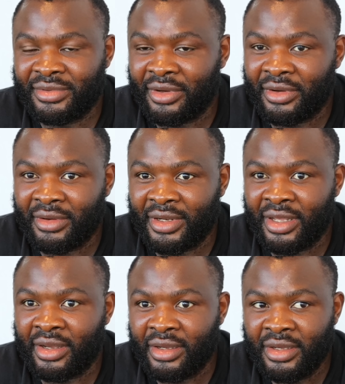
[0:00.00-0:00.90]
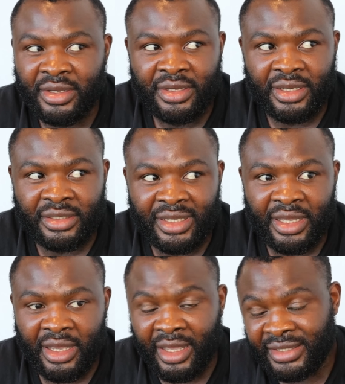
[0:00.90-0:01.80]
No, you know, His
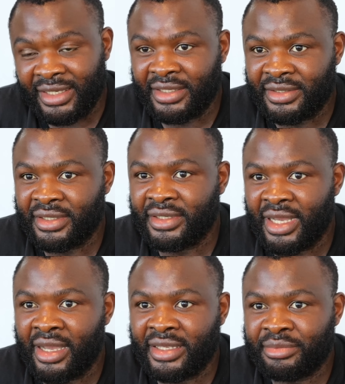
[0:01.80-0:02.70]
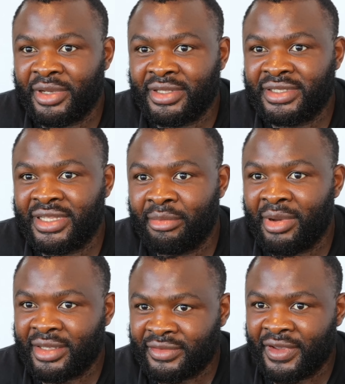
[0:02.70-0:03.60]
Excellency, I respect his name,
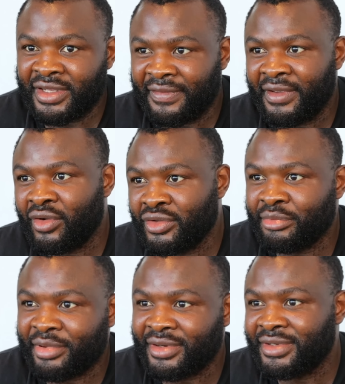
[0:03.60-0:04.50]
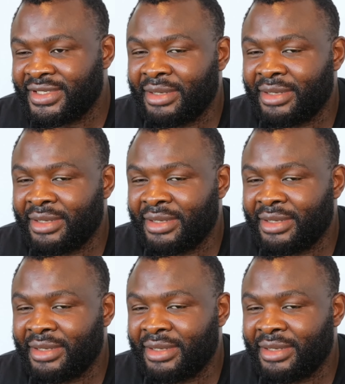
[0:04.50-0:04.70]
but it's very difficult to pronounce.